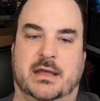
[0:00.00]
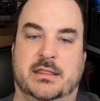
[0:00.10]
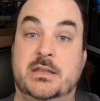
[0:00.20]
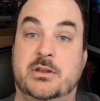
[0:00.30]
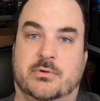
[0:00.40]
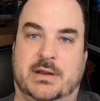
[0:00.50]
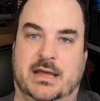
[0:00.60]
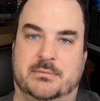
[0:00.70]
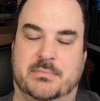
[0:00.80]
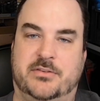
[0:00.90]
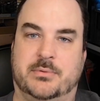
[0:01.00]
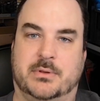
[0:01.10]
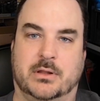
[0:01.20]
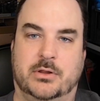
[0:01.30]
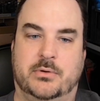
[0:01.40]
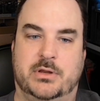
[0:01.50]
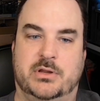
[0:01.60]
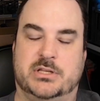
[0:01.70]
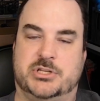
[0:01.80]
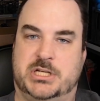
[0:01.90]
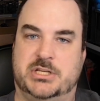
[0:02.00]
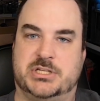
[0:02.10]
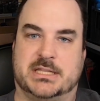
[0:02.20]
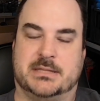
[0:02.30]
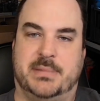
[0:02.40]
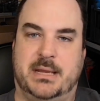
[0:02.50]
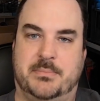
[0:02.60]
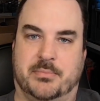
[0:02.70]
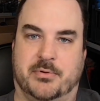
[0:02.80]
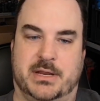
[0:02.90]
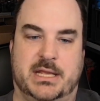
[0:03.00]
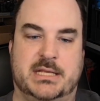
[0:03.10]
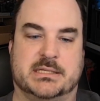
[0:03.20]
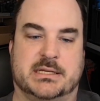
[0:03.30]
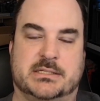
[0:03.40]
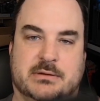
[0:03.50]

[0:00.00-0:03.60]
and then you don't have to mess with glue, and you can change out the paper pretty easily.